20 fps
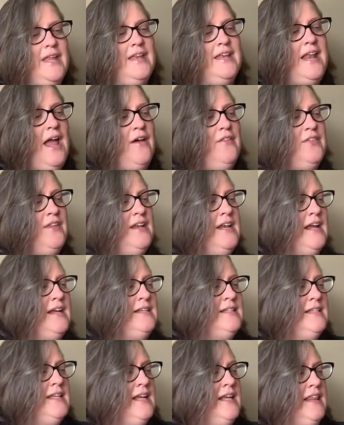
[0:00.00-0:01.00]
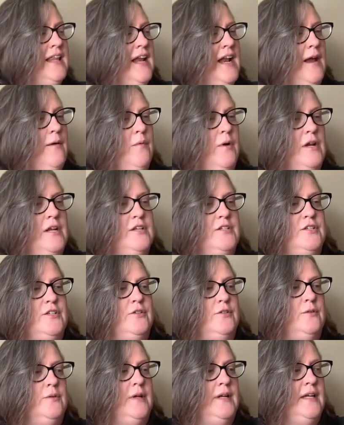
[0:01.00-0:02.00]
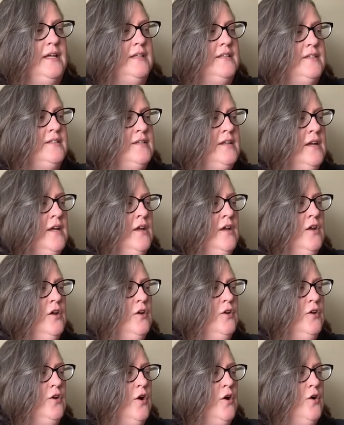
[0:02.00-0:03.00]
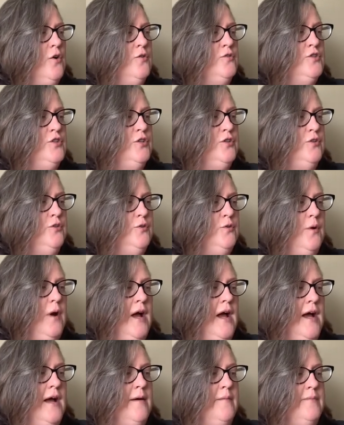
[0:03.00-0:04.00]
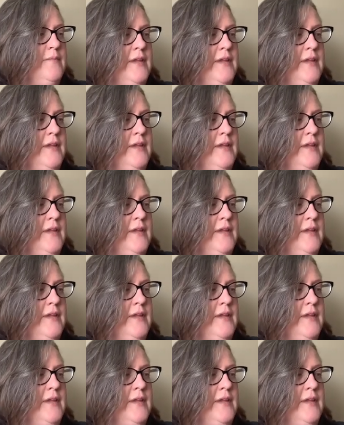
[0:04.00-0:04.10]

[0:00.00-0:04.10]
Now, the next thing that I want to do is go to the